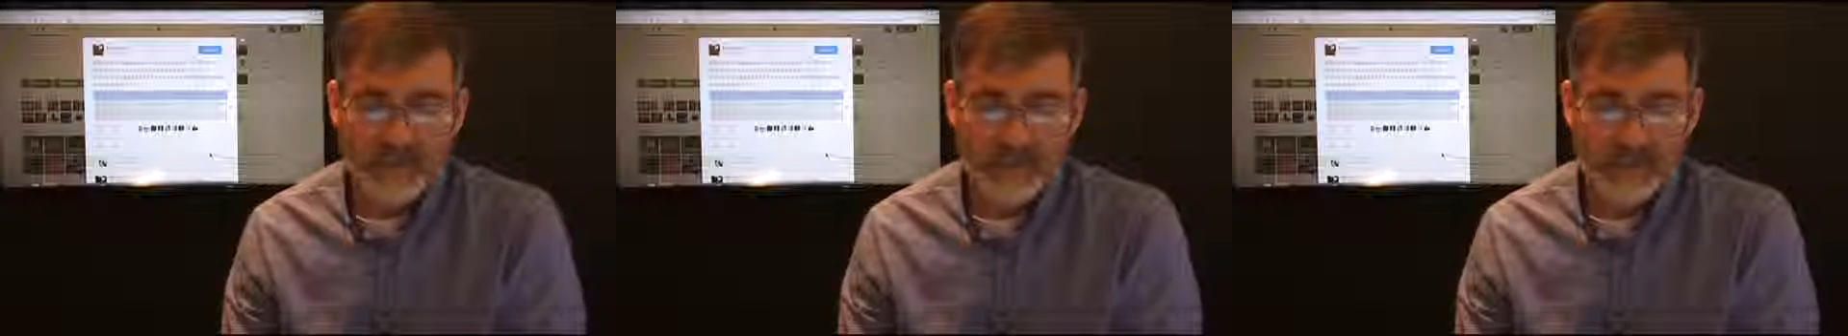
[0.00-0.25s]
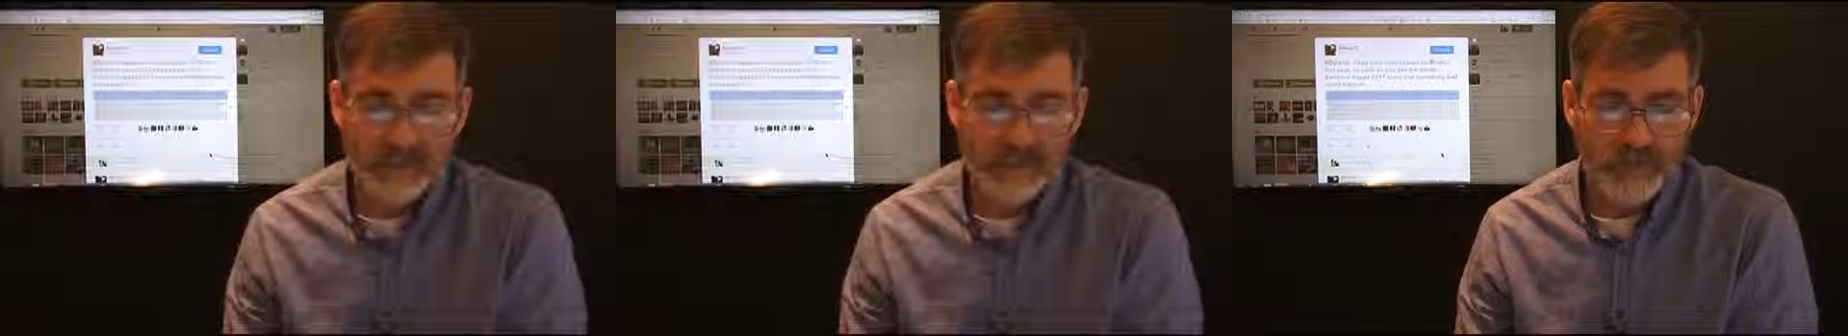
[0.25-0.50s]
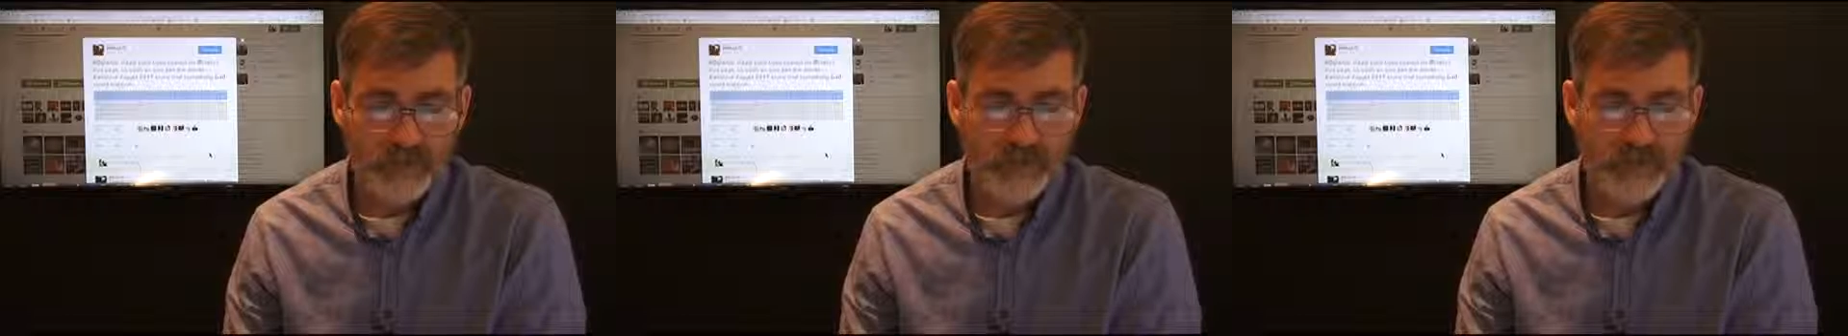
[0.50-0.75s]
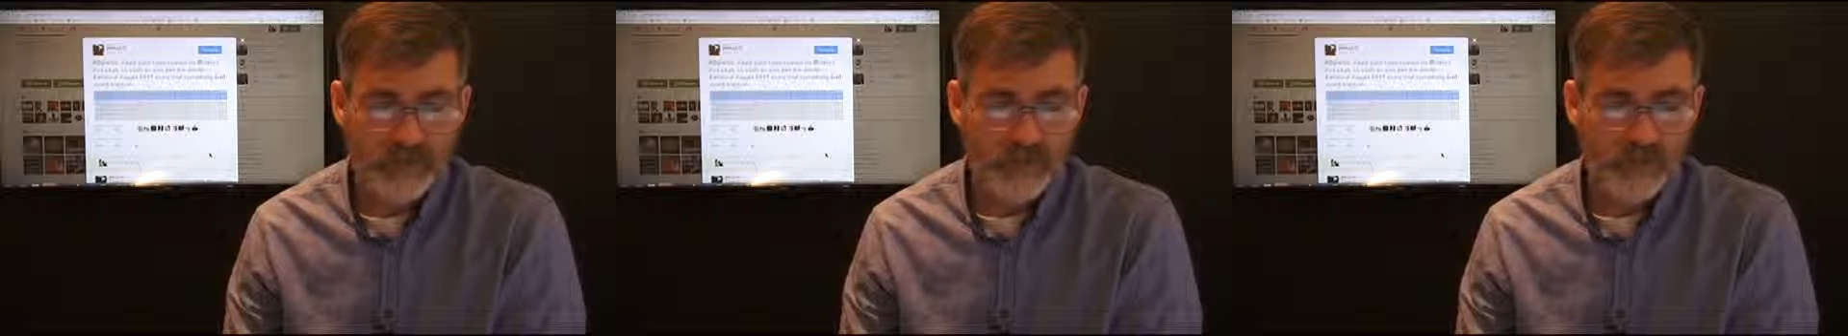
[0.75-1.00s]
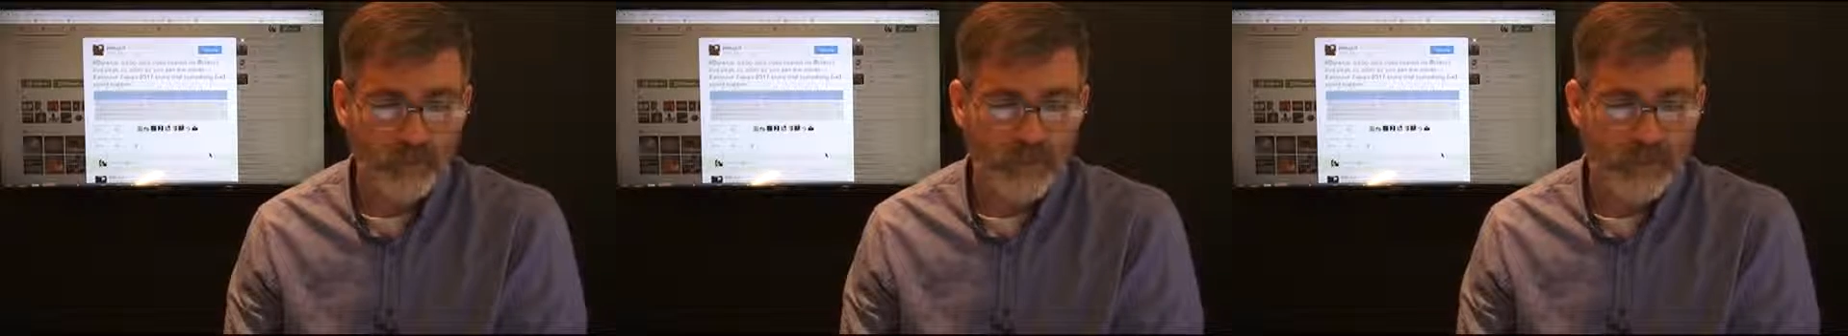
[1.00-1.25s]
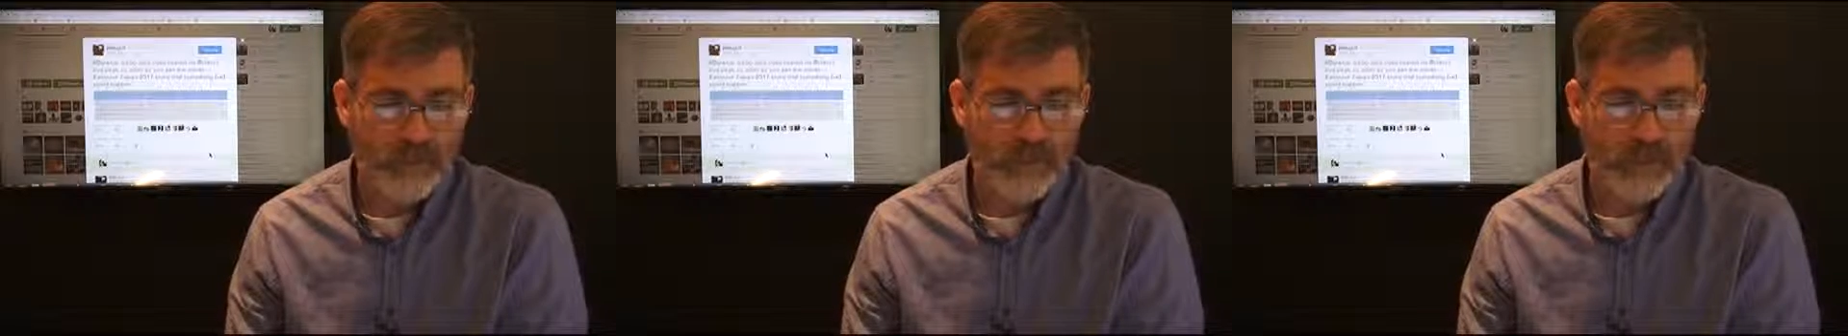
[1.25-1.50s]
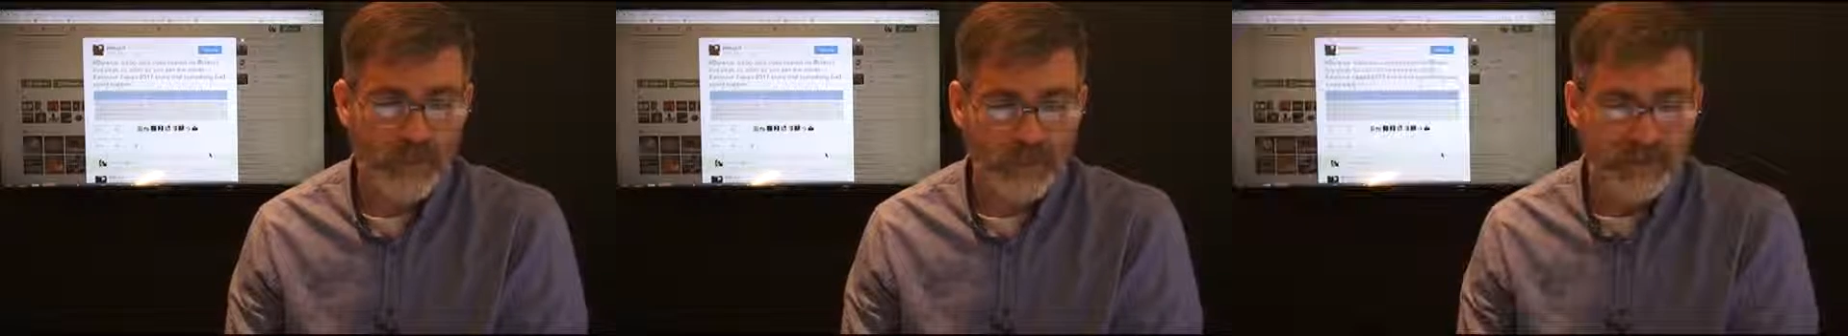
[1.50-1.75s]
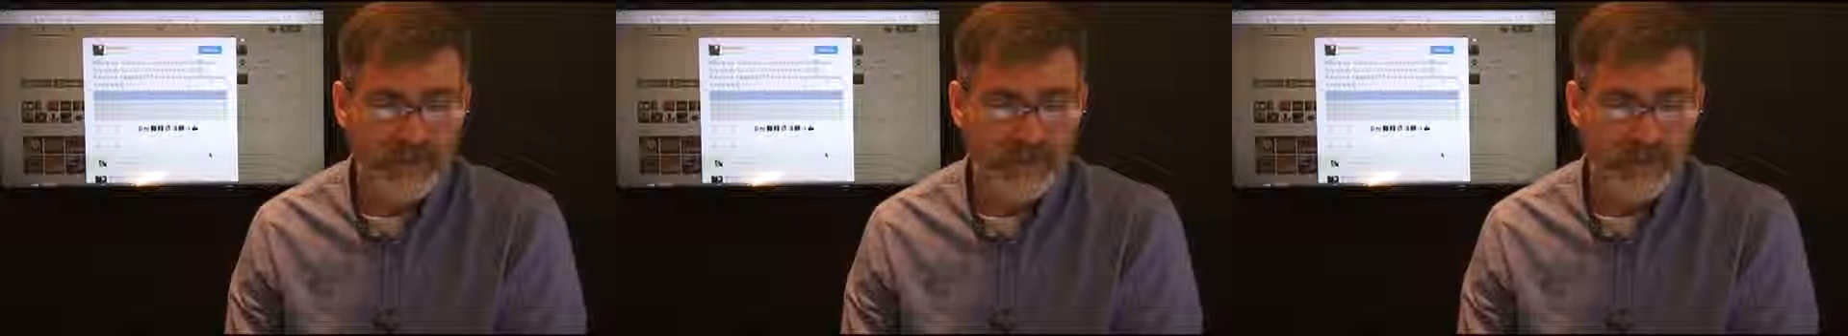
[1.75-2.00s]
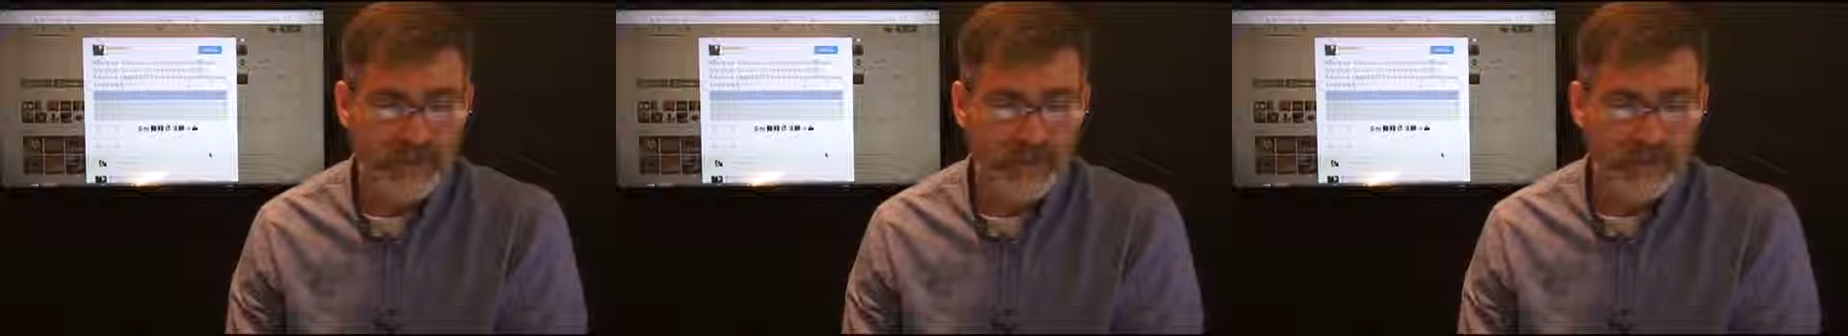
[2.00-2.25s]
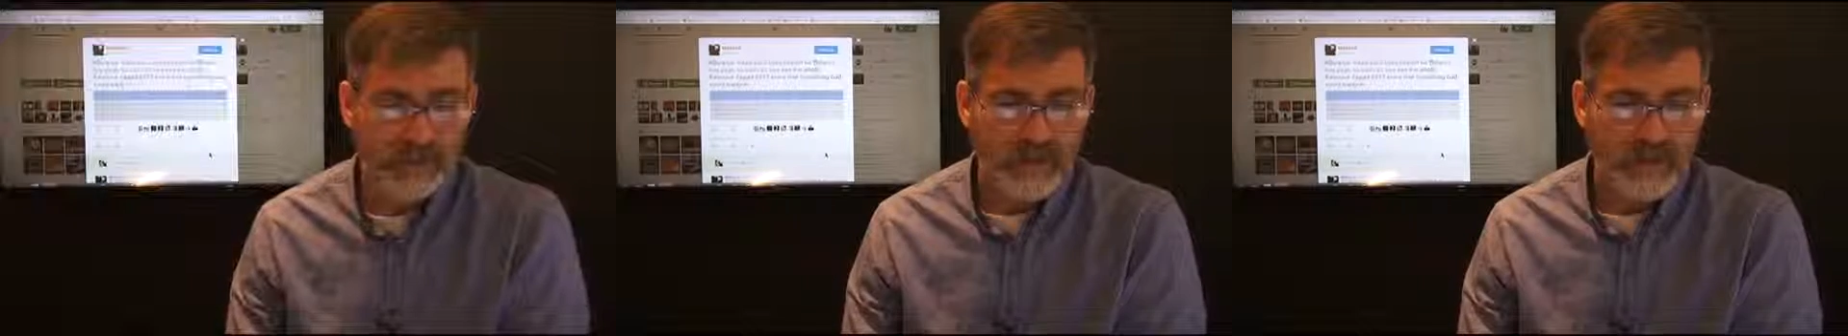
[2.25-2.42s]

from Hitler when he came into there.